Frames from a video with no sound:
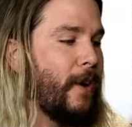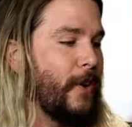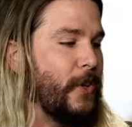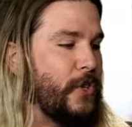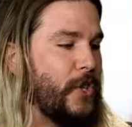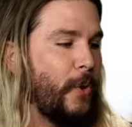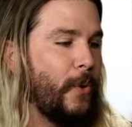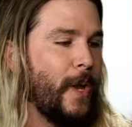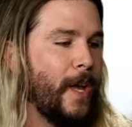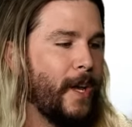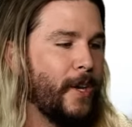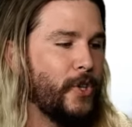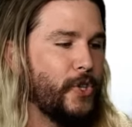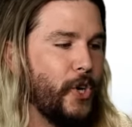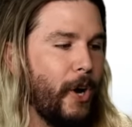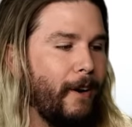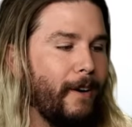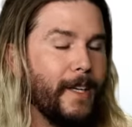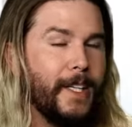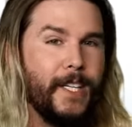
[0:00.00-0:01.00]
So
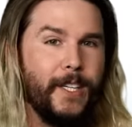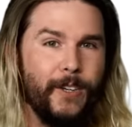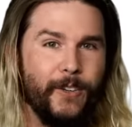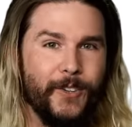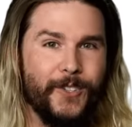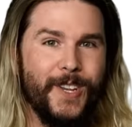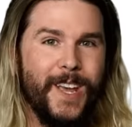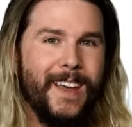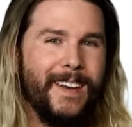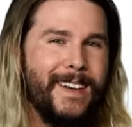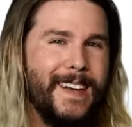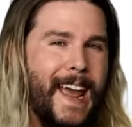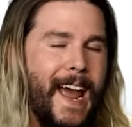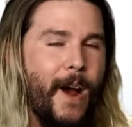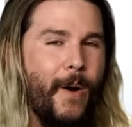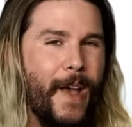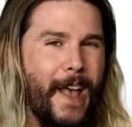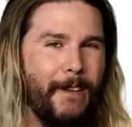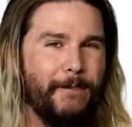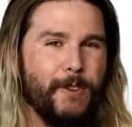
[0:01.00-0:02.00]
dog years now
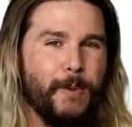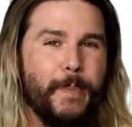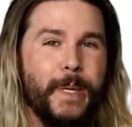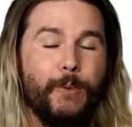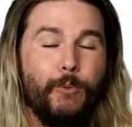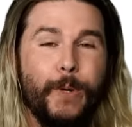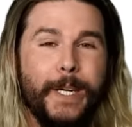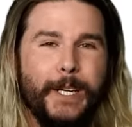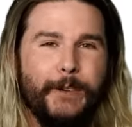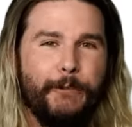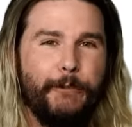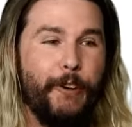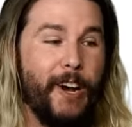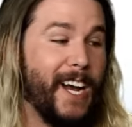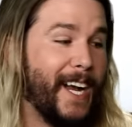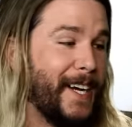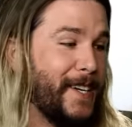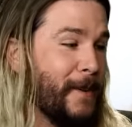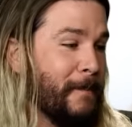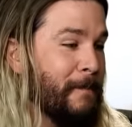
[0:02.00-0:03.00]
have to be
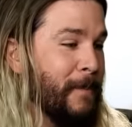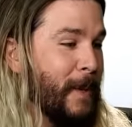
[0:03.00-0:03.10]
redefined